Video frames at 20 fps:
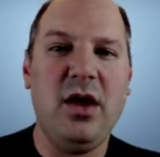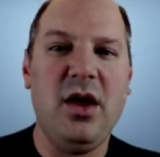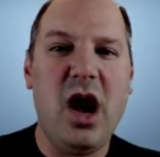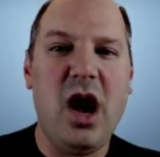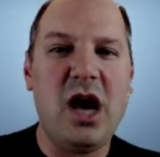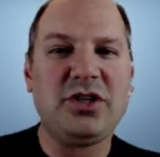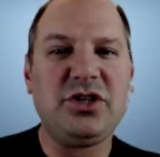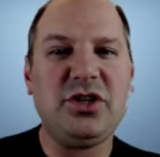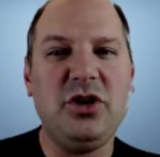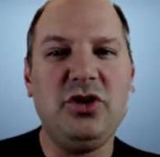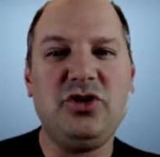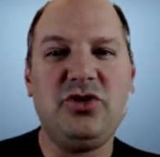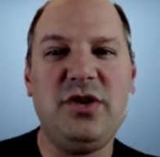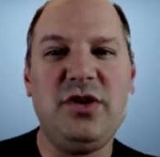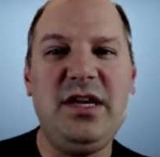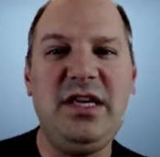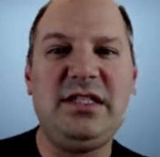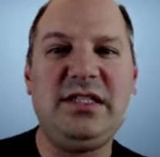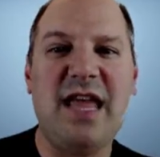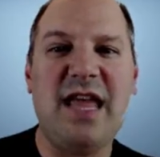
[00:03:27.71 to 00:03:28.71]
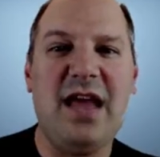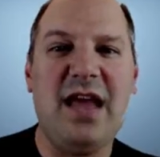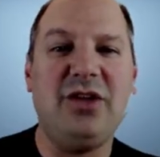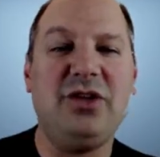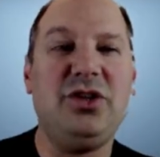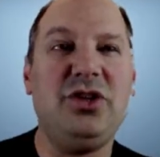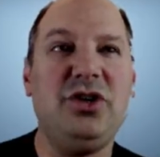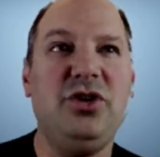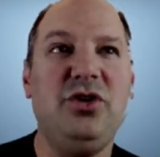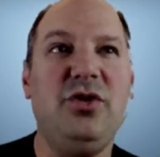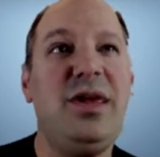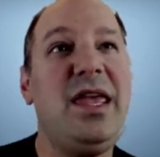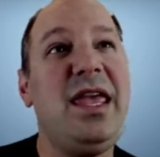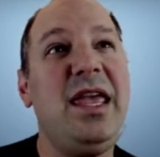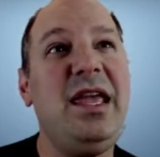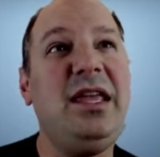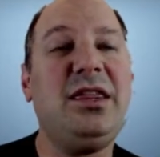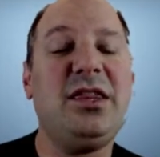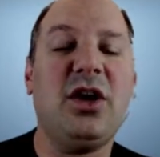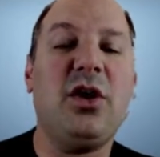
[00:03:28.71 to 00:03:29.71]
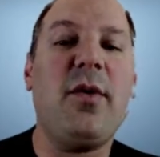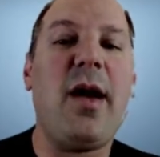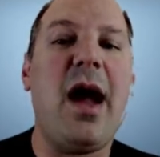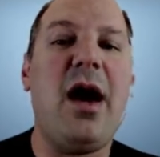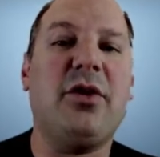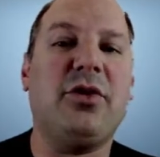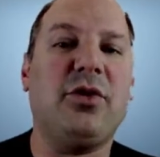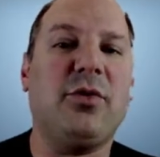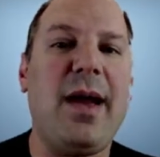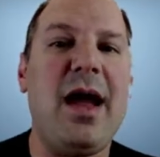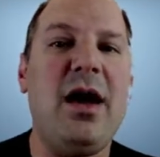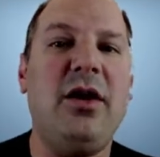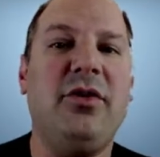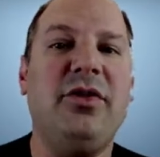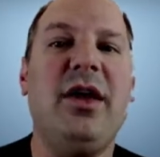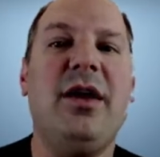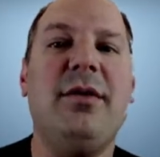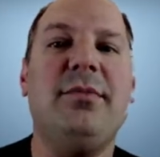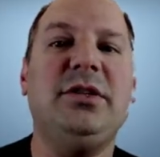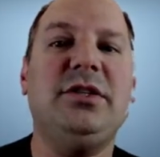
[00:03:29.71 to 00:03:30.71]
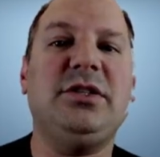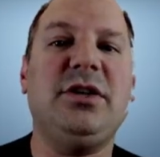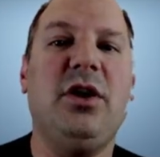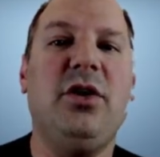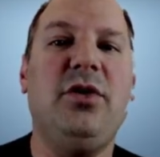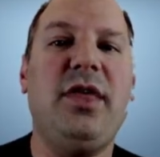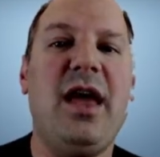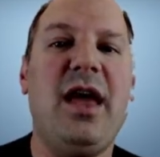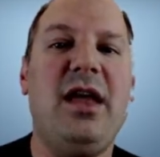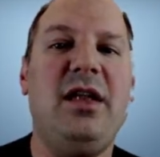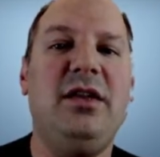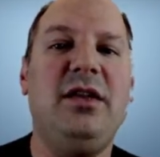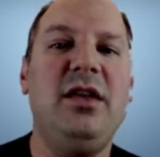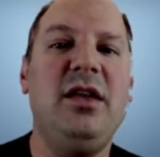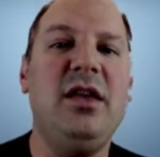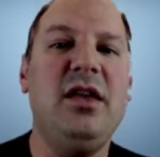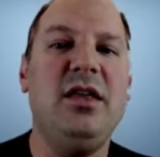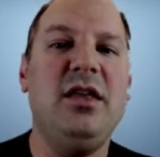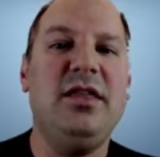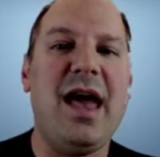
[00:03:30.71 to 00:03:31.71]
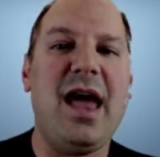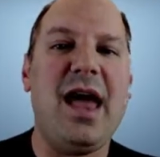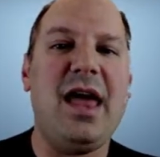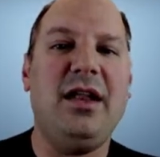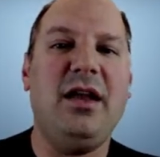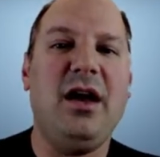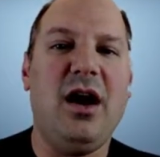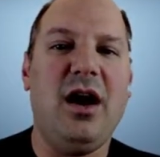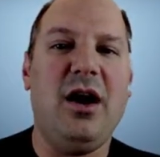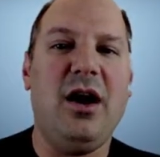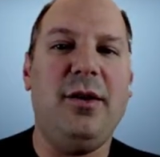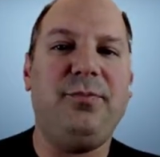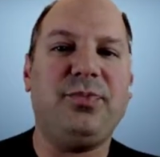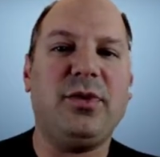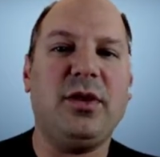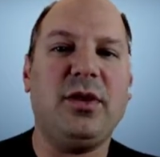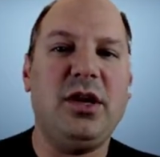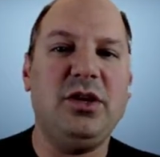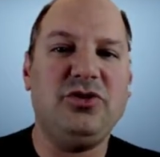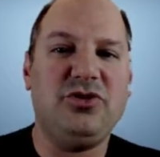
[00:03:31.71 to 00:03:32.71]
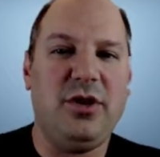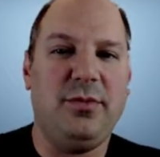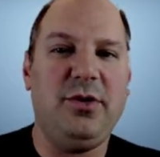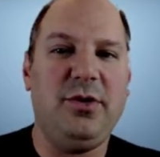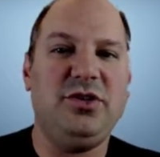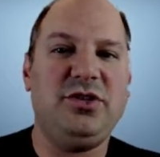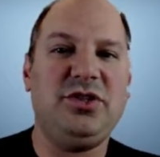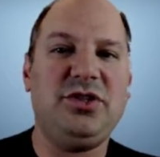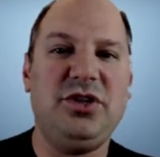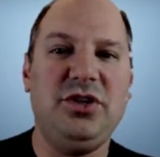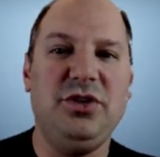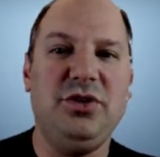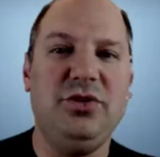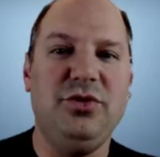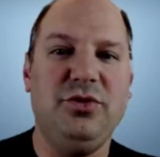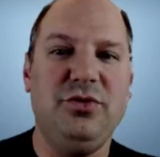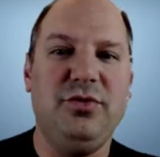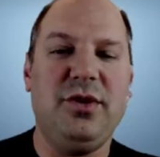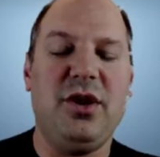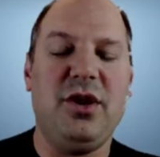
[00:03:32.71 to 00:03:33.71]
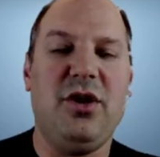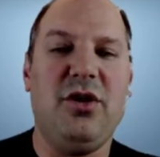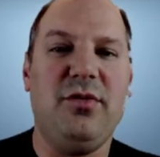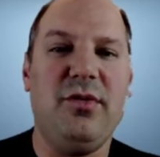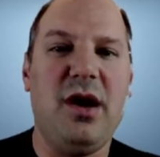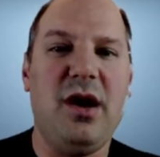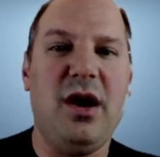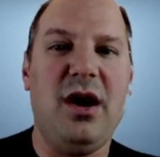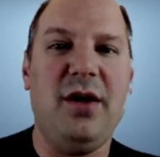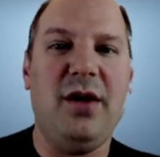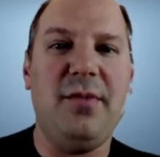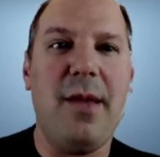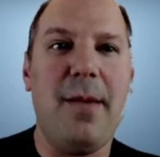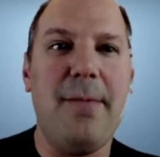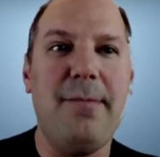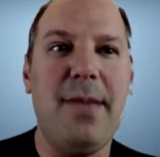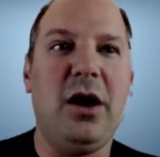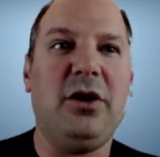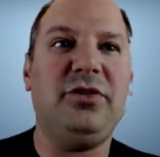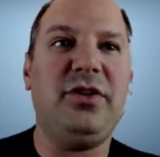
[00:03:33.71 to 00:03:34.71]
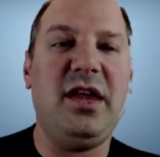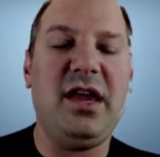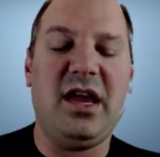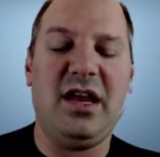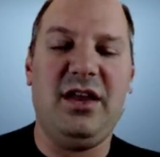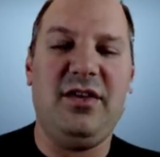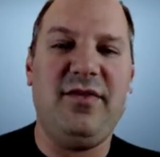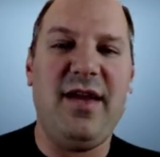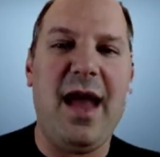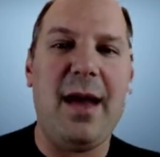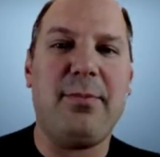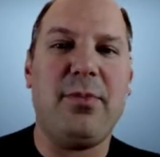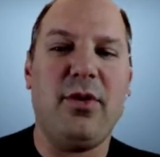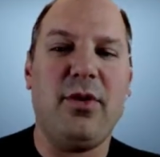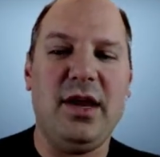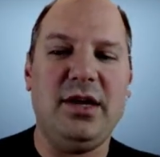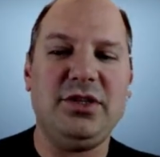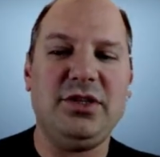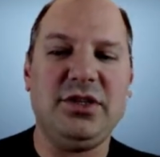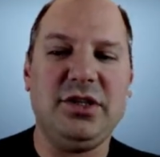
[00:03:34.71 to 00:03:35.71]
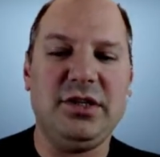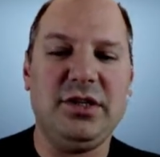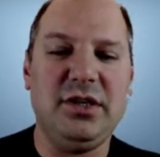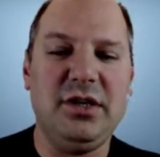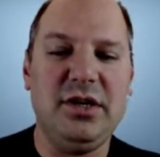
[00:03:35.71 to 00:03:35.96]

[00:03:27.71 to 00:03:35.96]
Also, trees tend to heat the ground around them, and so then that contributes to melting and evaporation.